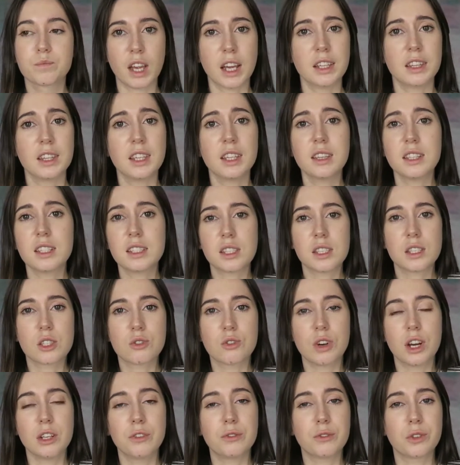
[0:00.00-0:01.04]
I think this is
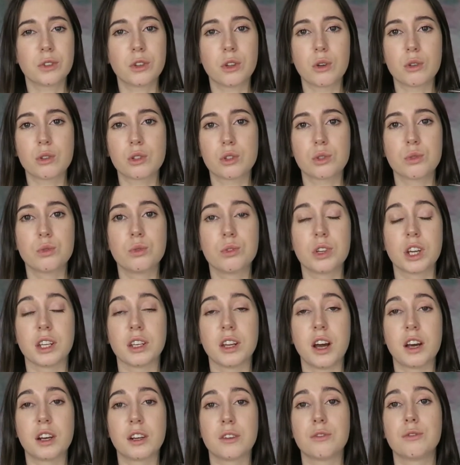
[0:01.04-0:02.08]
great for those who
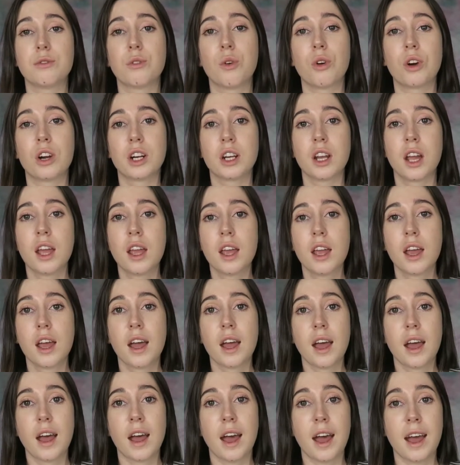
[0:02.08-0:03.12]
cannot afford
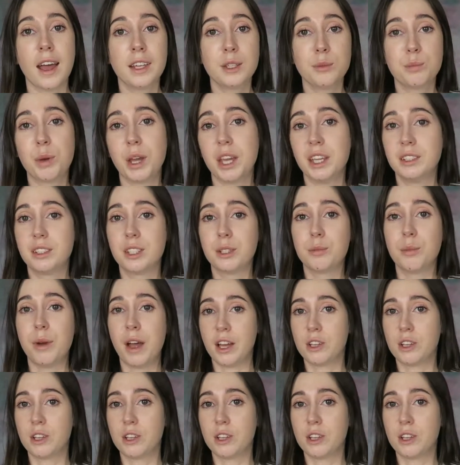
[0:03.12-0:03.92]
hand-painted